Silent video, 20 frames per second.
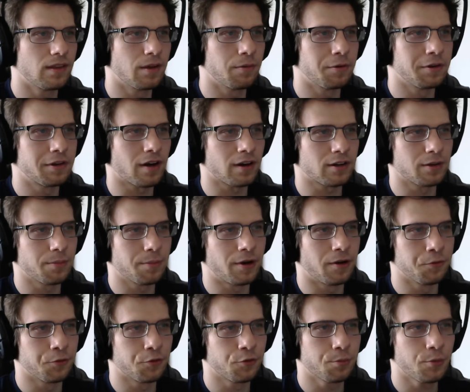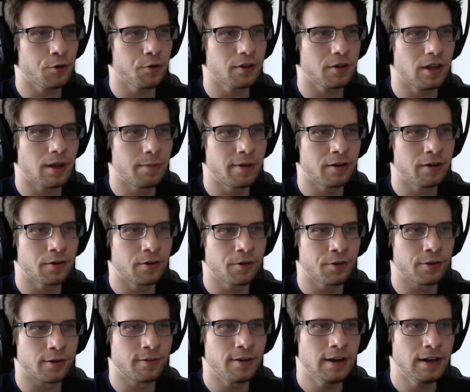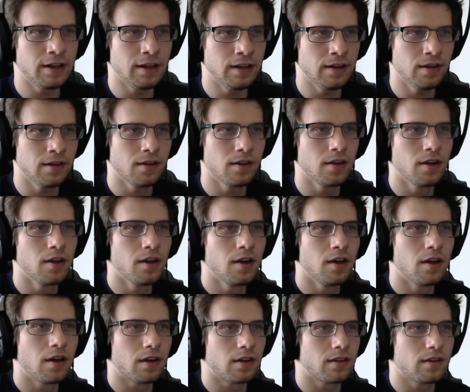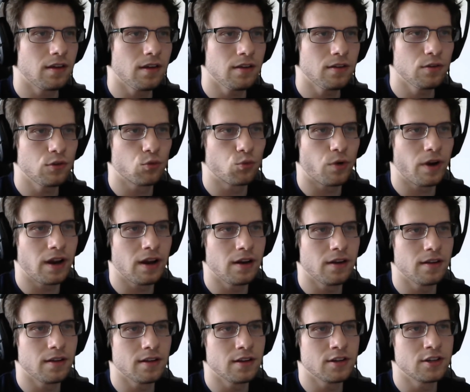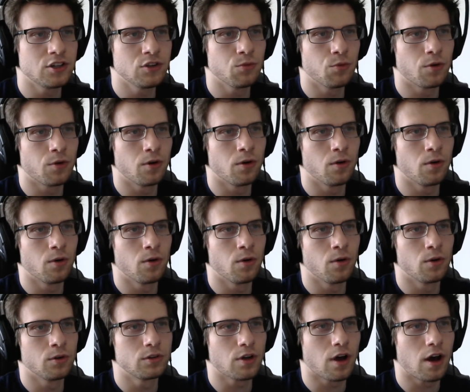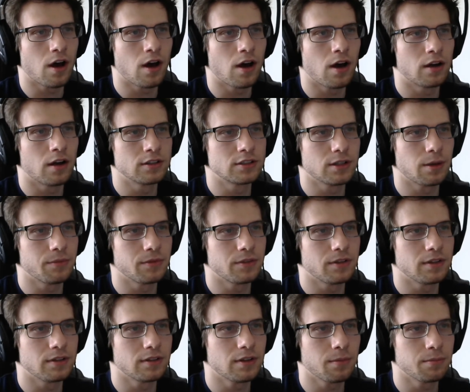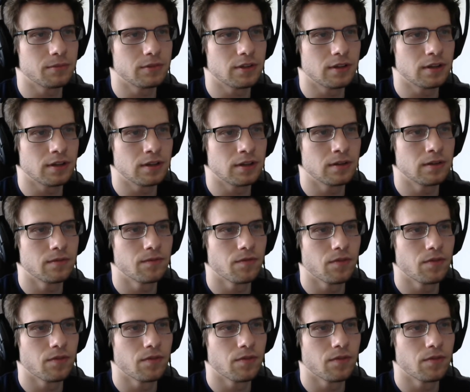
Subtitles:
we talked about Sport Climbing Girls already. King's Raid Ishiwo Ta something something.